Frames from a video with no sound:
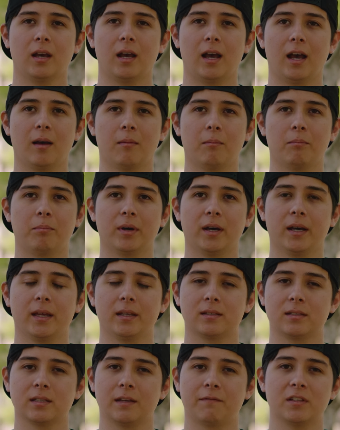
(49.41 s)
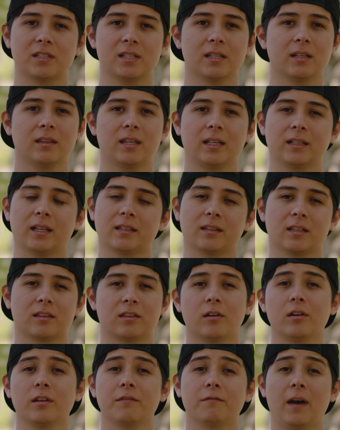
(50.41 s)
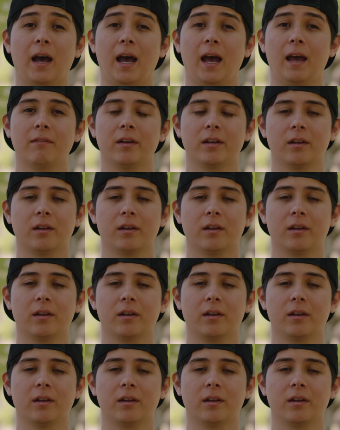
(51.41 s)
but if it's anything like the 35,